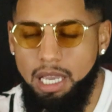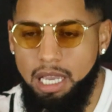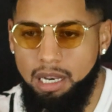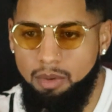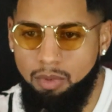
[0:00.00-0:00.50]

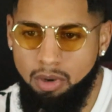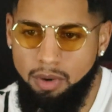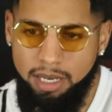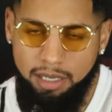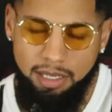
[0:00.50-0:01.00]
And we'll
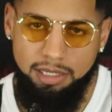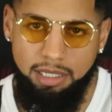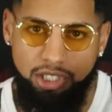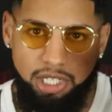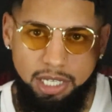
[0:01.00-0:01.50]
go ahead and cut
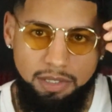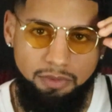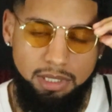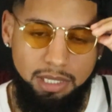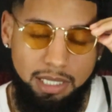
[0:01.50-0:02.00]
to the chase
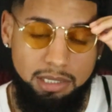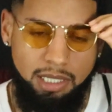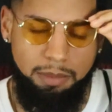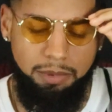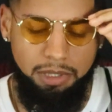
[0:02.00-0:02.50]
for today's
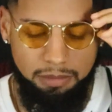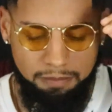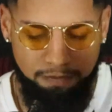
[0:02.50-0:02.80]
topic.